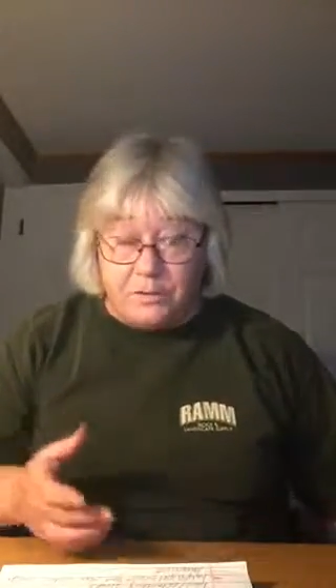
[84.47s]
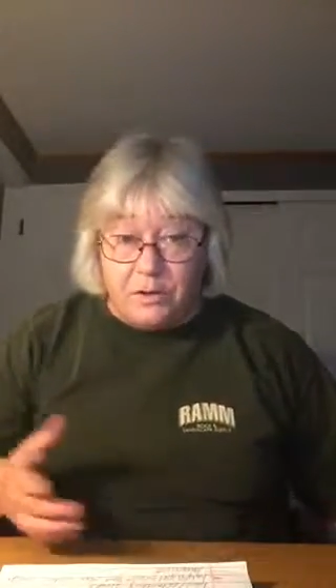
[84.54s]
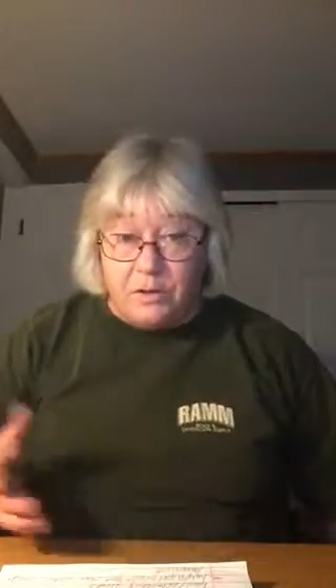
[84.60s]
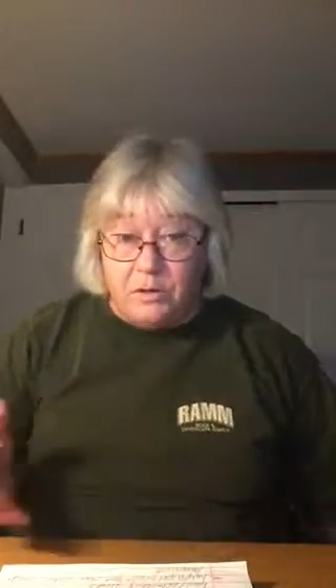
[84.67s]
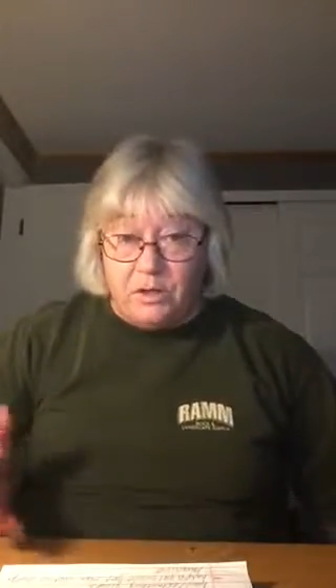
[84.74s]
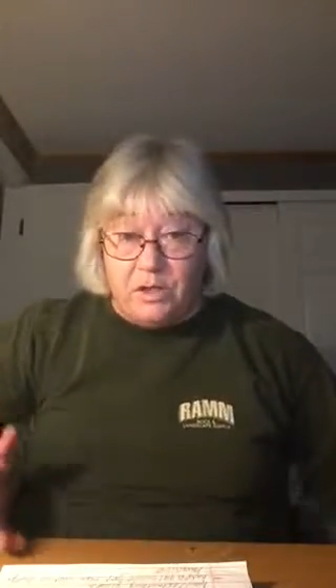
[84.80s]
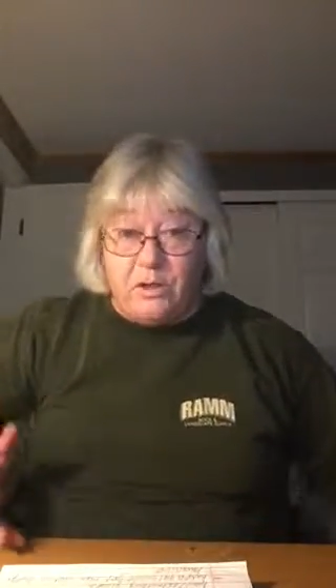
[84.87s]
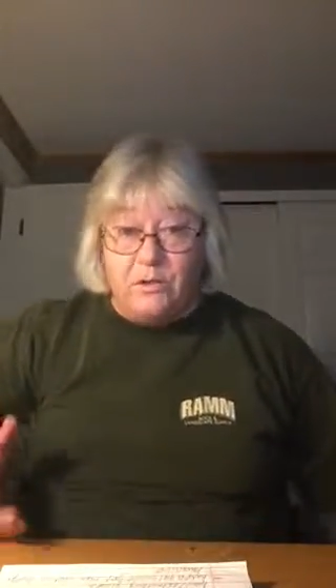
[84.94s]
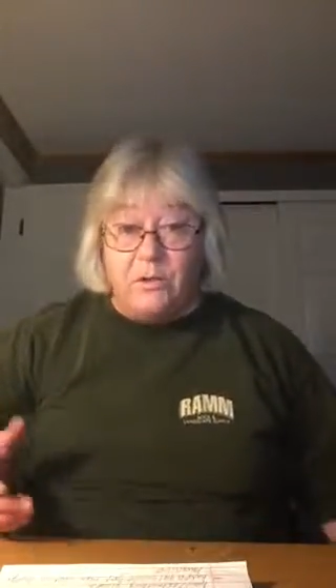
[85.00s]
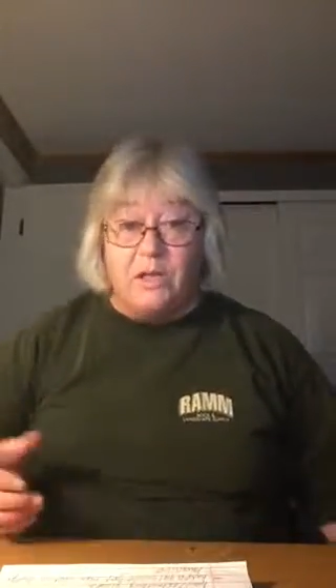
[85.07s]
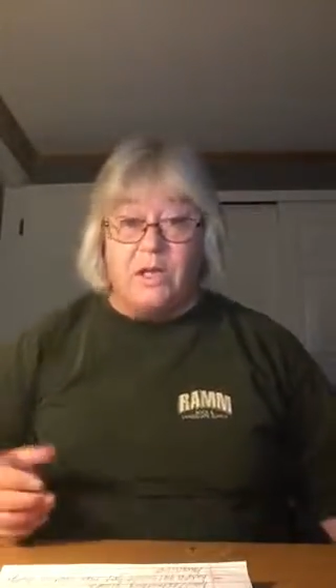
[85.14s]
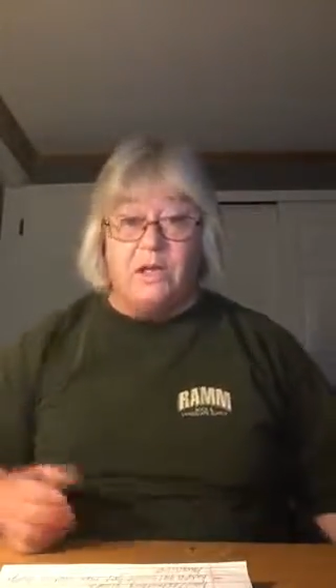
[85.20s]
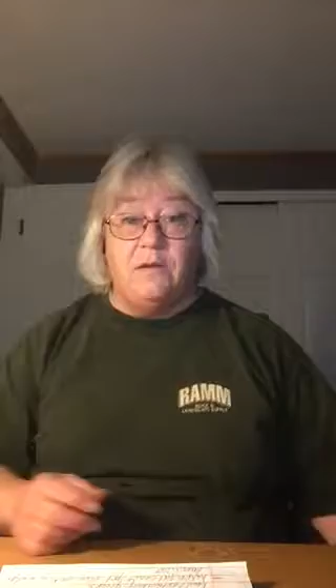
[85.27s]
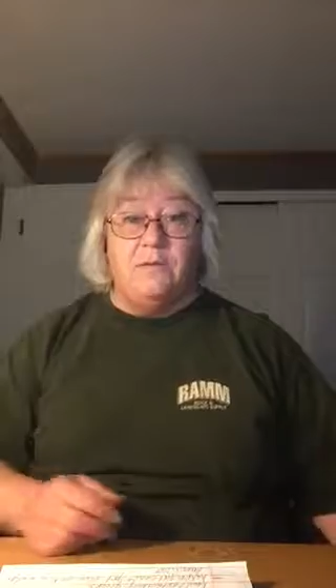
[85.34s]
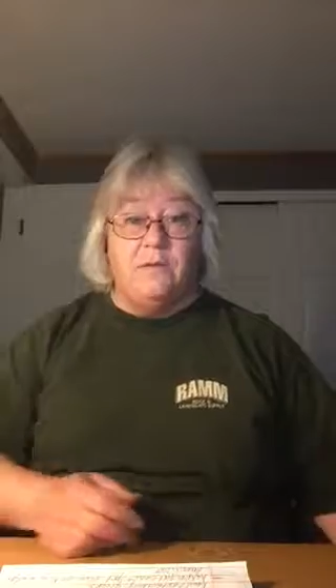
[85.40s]
for you to use
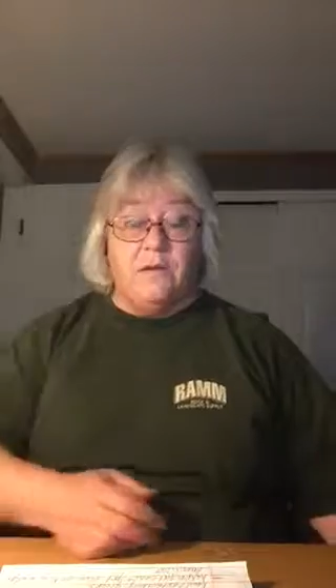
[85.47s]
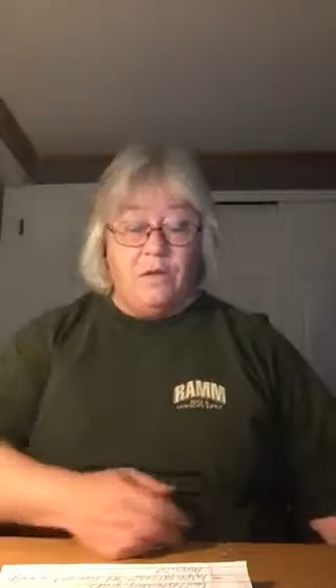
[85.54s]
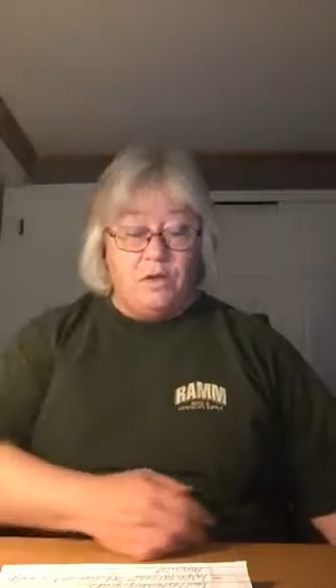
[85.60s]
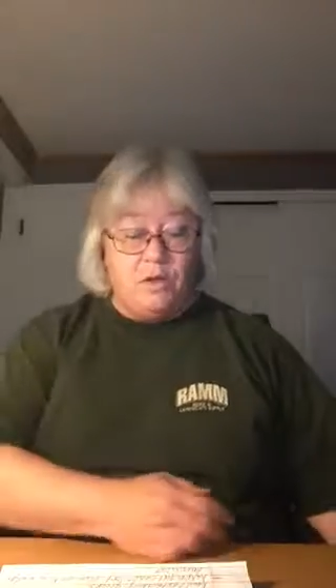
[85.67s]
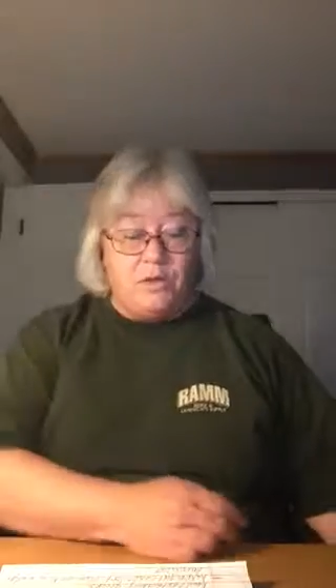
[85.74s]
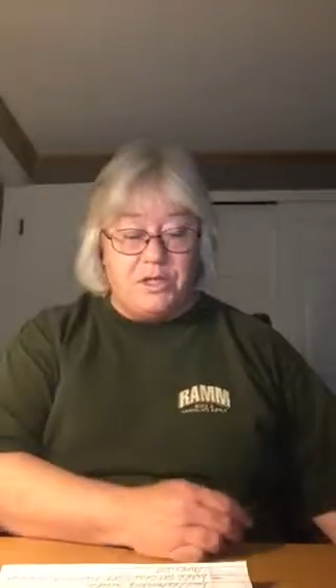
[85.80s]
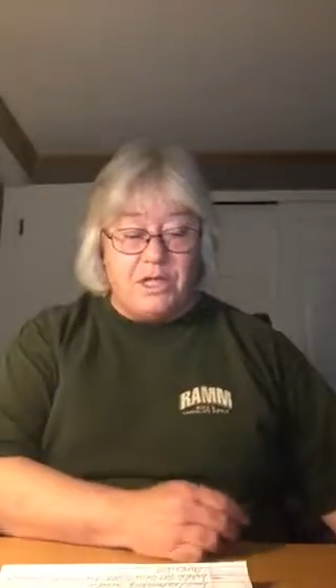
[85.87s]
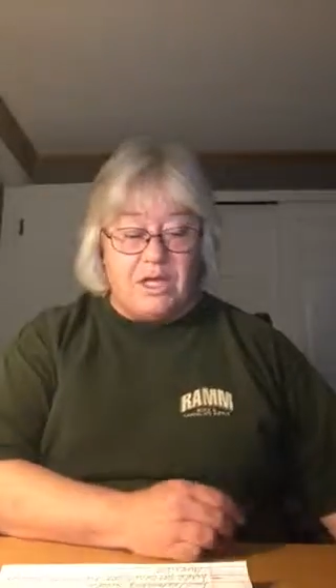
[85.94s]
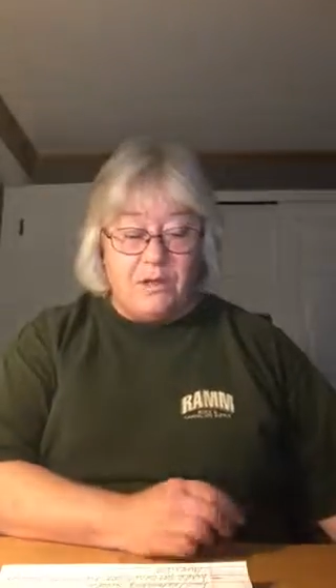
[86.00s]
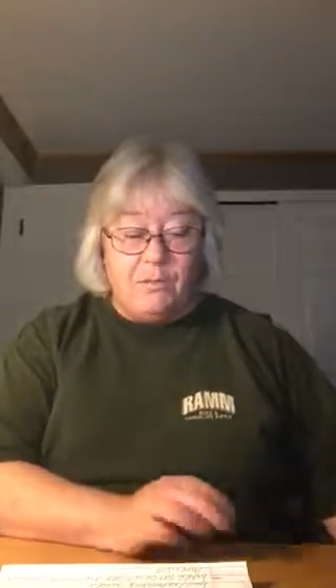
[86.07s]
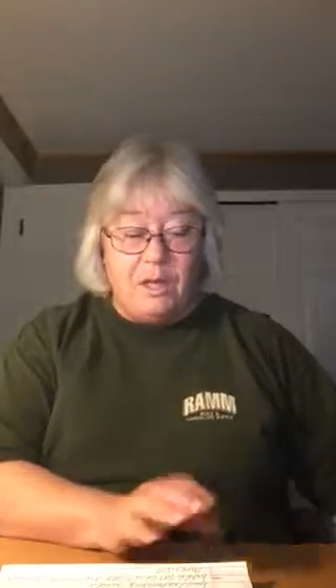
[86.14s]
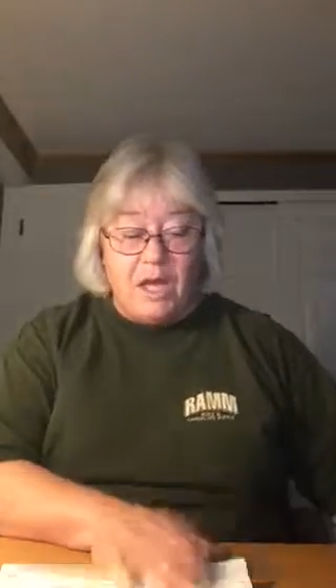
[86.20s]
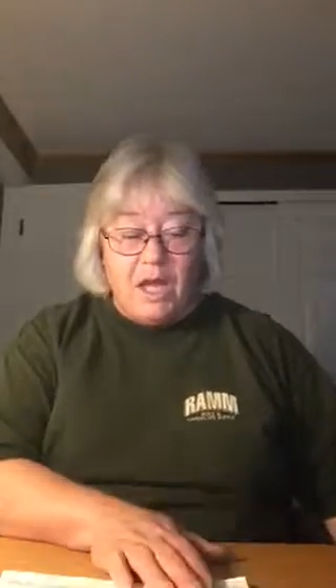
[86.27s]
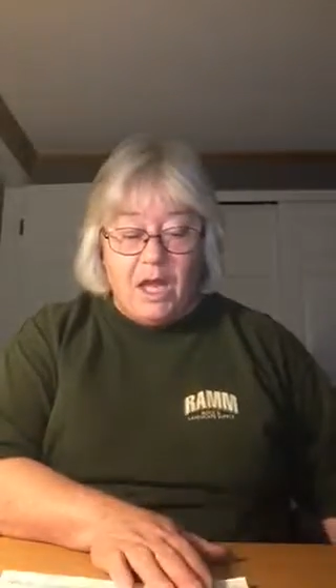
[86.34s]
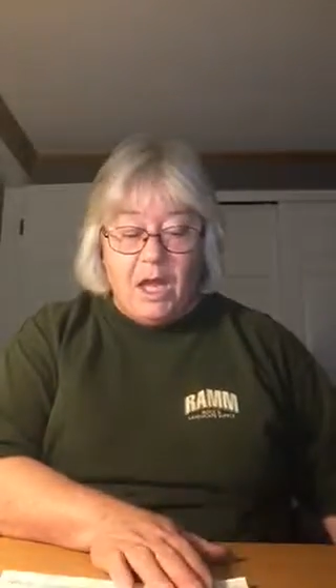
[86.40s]
in your team.